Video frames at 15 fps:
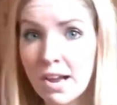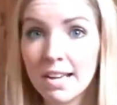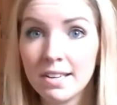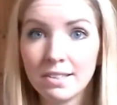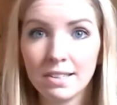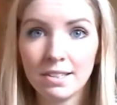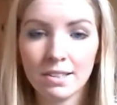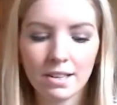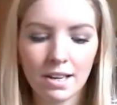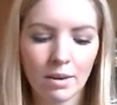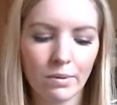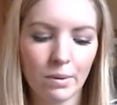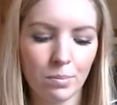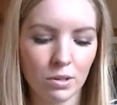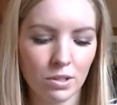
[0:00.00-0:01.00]
red in the
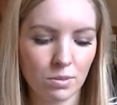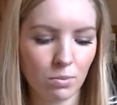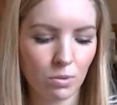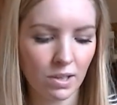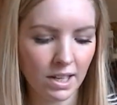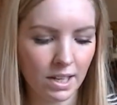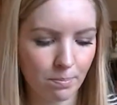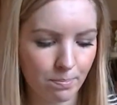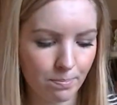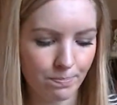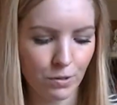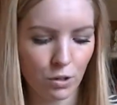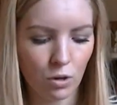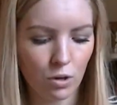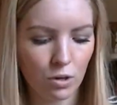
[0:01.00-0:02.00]
camera, but it's more like a
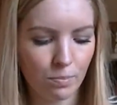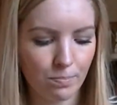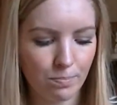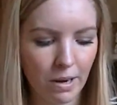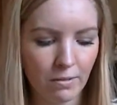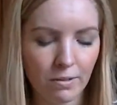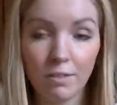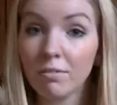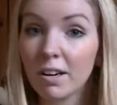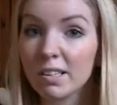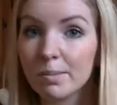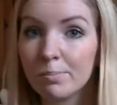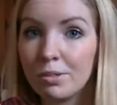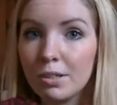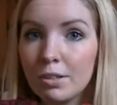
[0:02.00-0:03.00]
dark berry
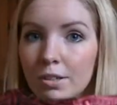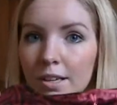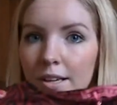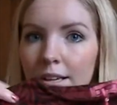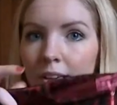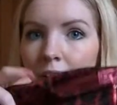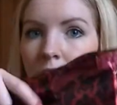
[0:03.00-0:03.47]
raspy colour.